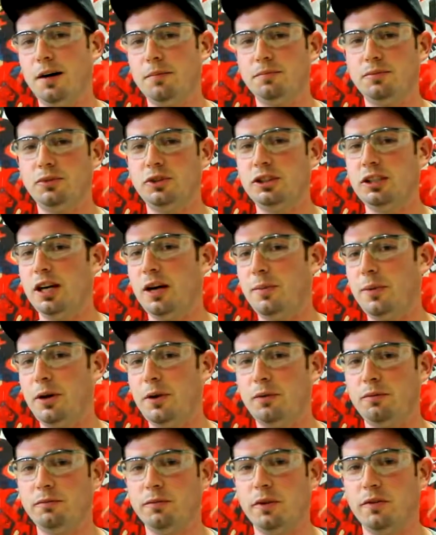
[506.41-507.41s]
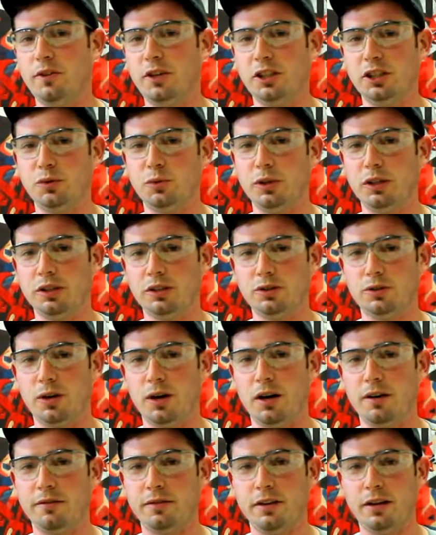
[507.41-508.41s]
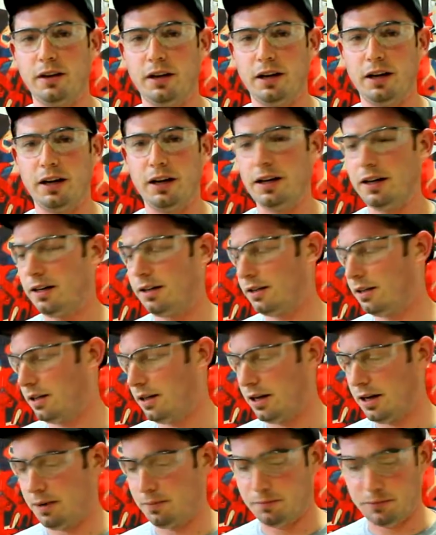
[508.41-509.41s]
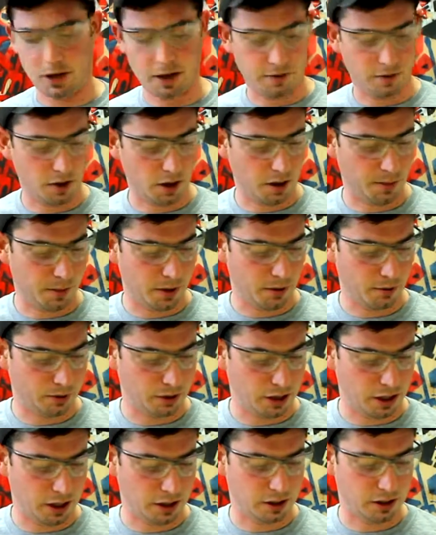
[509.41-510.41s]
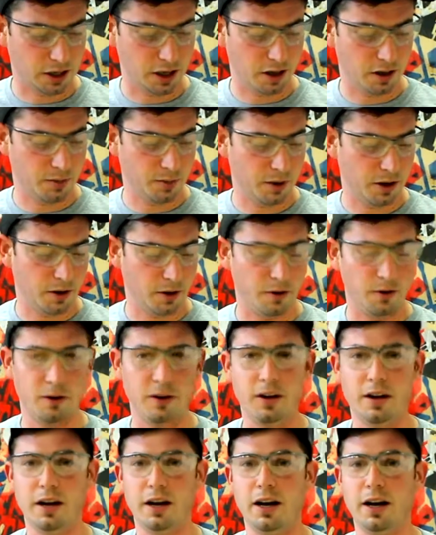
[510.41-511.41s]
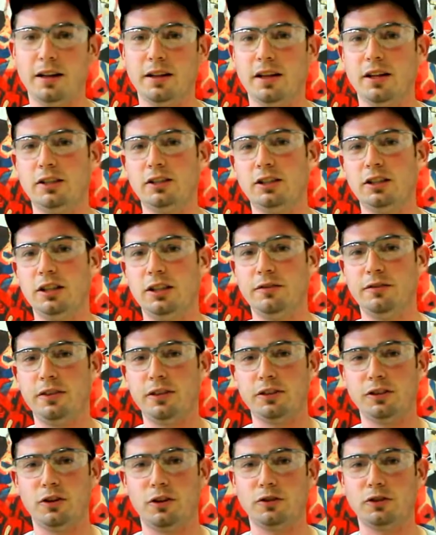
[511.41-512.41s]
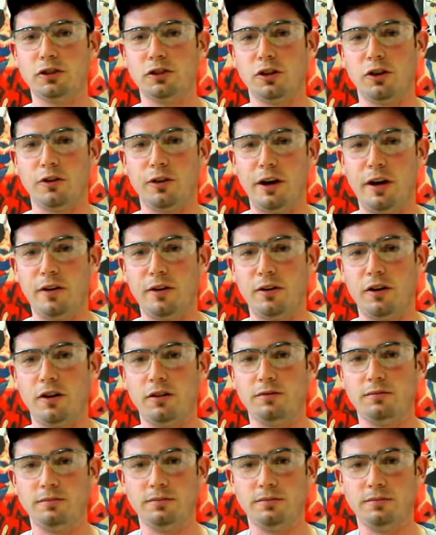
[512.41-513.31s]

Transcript: See how many of these we can drive. And I've got about 10 of them here, and let's see if it starts to slow down at all.